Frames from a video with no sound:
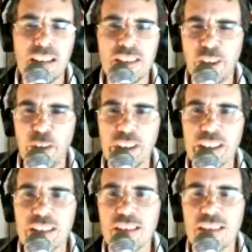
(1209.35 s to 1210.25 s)

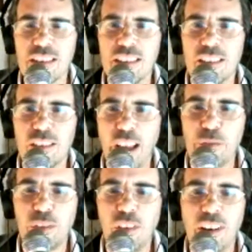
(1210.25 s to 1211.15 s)
serious
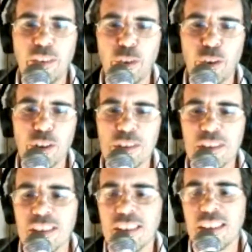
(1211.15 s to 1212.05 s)
lifelong
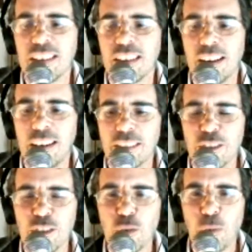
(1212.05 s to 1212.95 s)
nerds
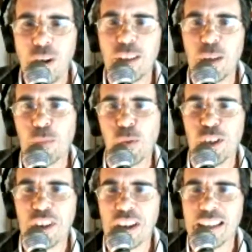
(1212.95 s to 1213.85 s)
just greatly
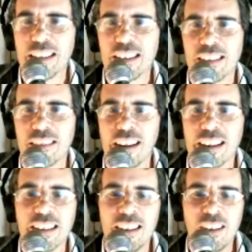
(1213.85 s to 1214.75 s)
appreciate.
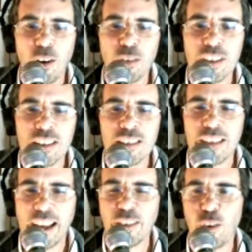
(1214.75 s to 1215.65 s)
Right? Are these
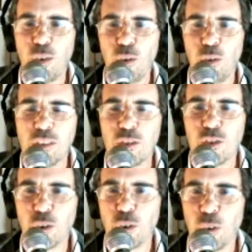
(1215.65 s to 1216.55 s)
technical
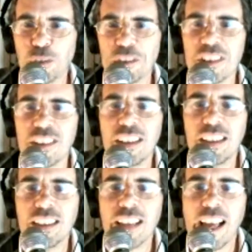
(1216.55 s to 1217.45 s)
journals
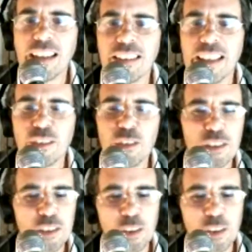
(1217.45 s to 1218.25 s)
that just